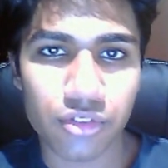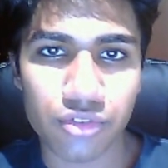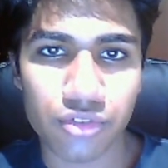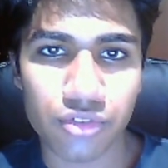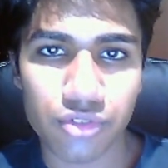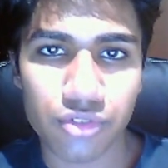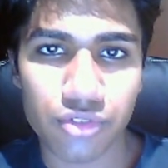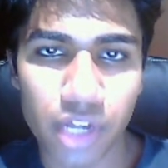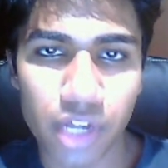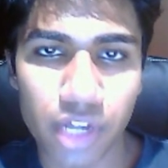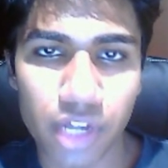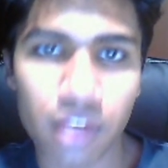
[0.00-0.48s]

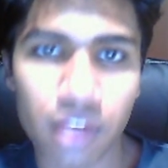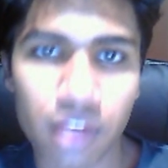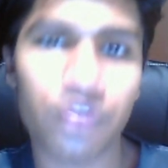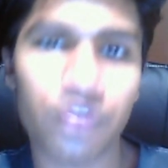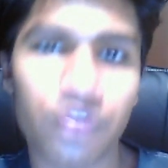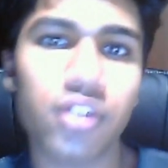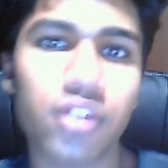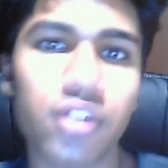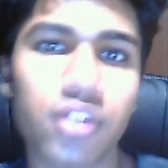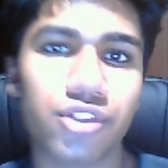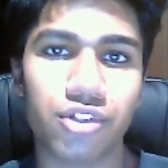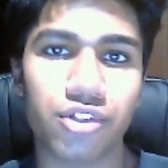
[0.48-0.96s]
Chinese
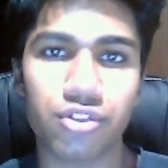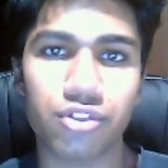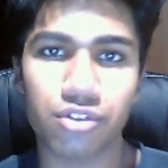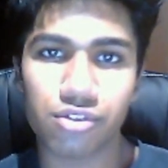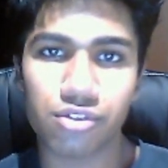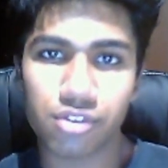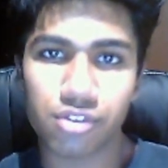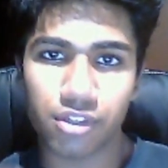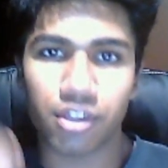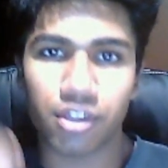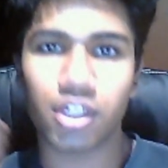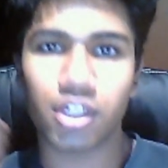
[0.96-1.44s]
villagers
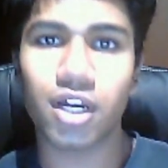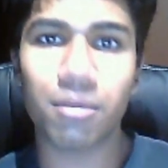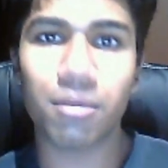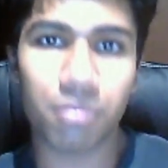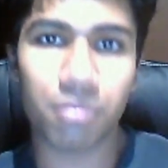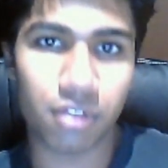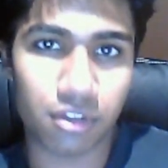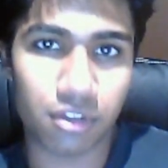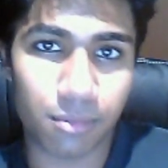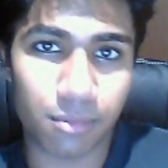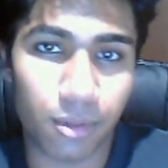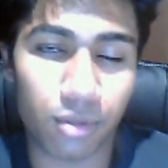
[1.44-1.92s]
used to dig up
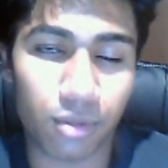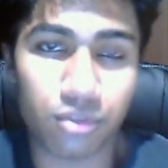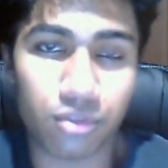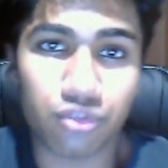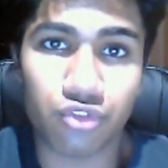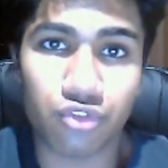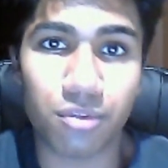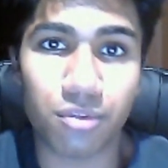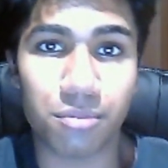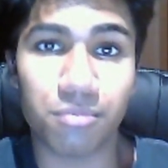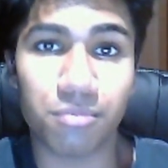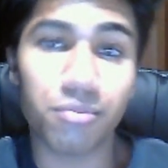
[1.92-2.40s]
these bones
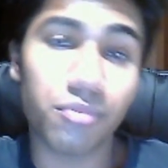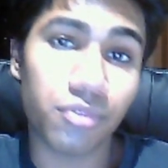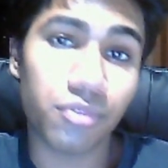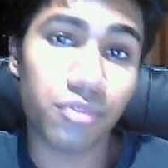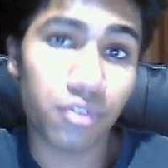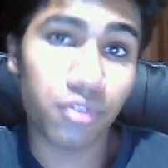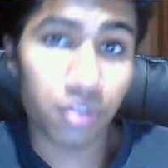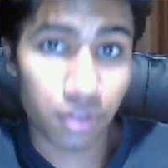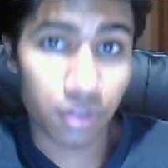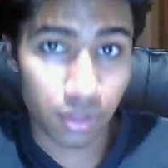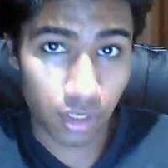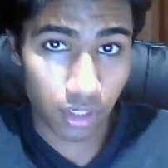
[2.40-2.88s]
from
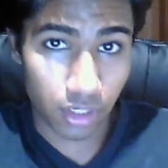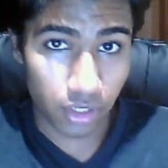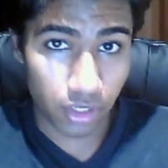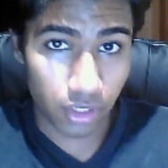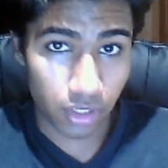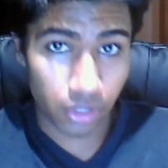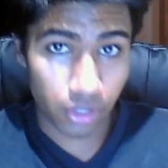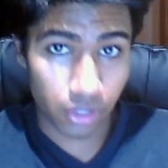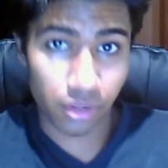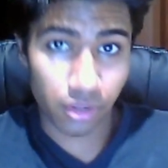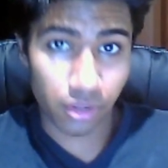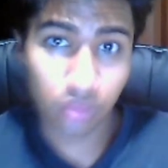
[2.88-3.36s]
the
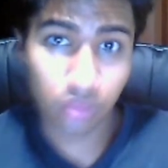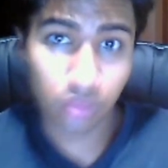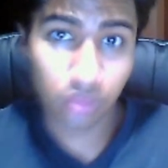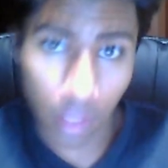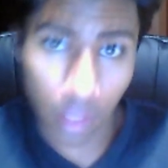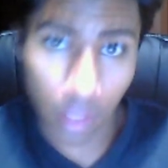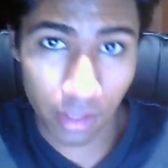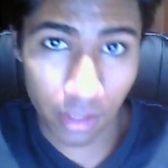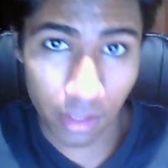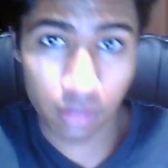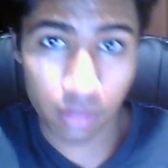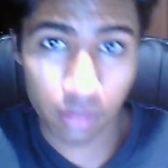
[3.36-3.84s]
earth
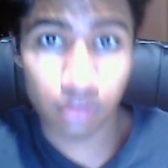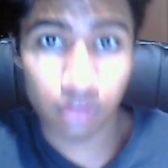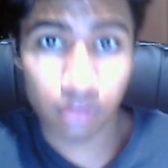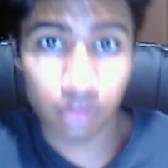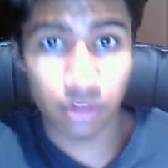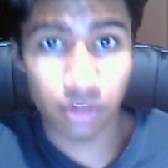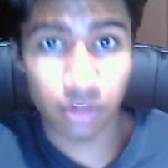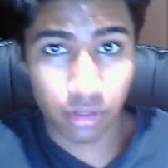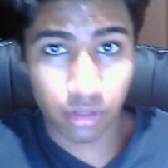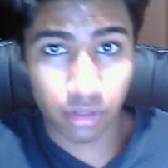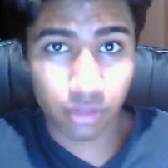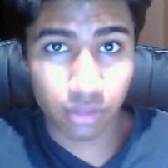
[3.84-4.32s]
and
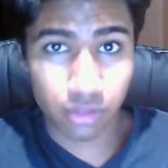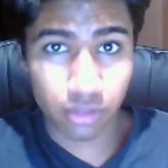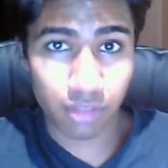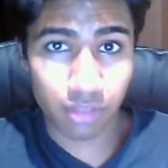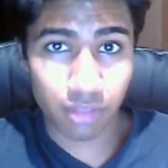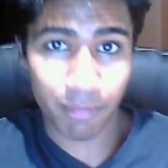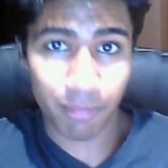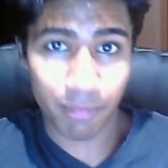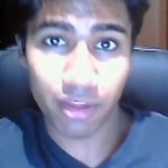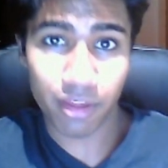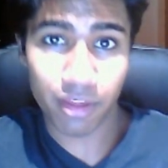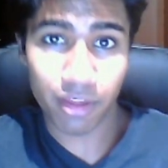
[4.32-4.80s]
use them
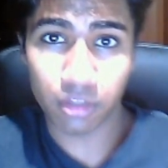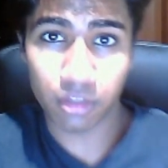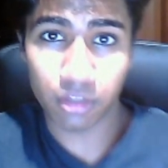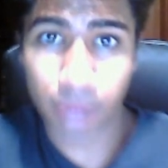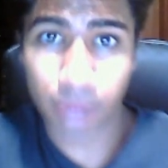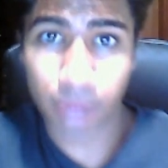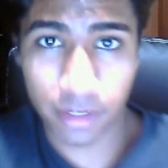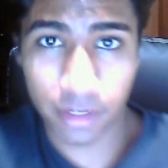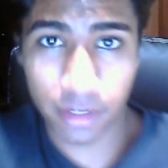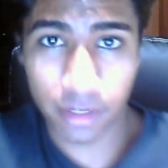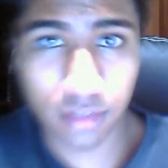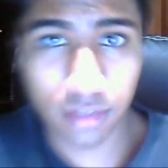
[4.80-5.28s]
in medical
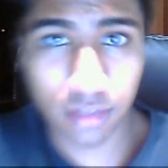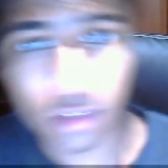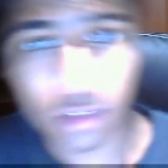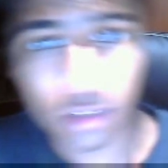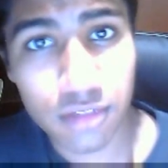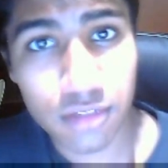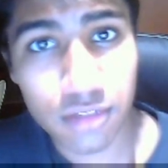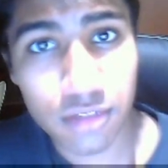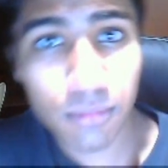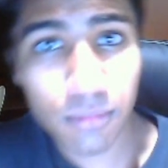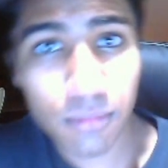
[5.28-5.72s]
practices.